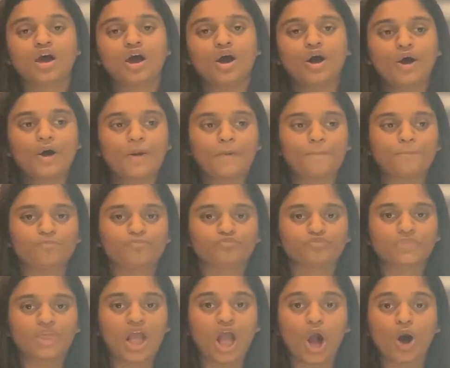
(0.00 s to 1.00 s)

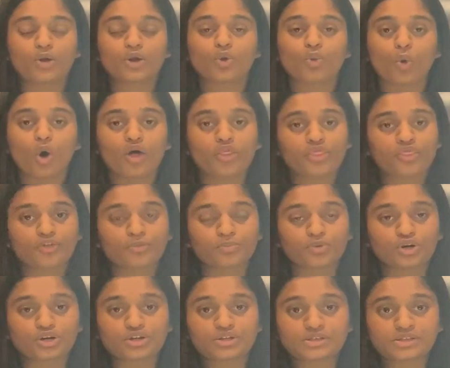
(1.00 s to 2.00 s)
how you want the
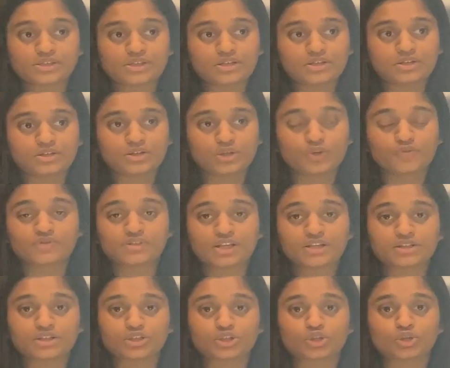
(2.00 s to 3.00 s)
person you've
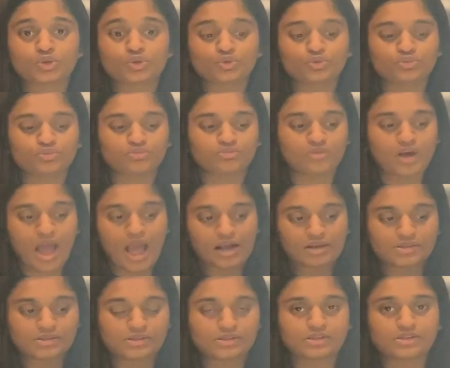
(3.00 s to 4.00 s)
sent it to
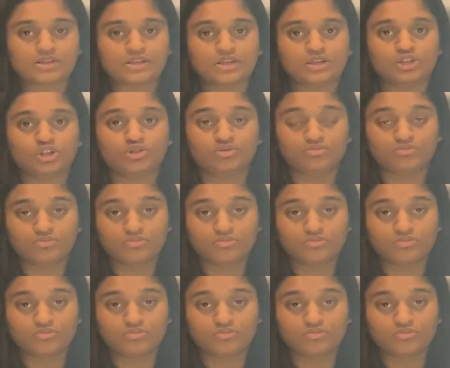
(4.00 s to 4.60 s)
access the